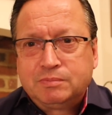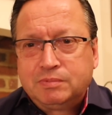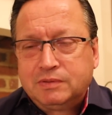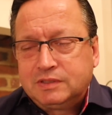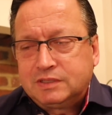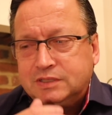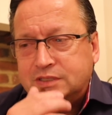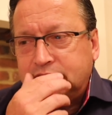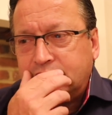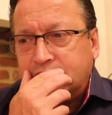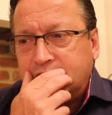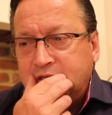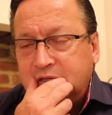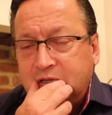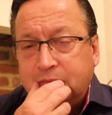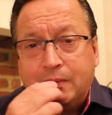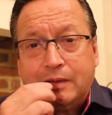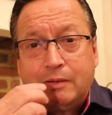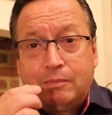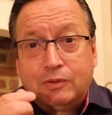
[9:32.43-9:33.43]
but a
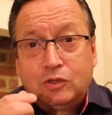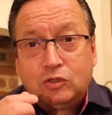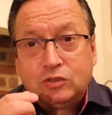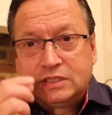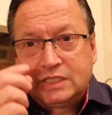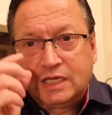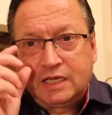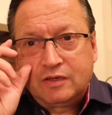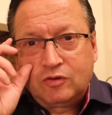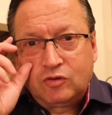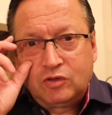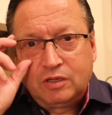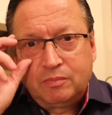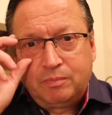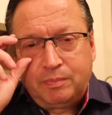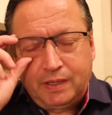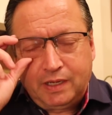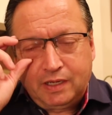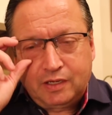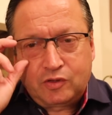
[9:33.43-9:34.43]
little bit of blue tack on the
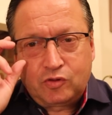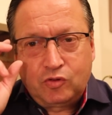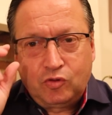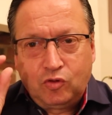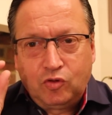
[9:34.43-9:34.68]
back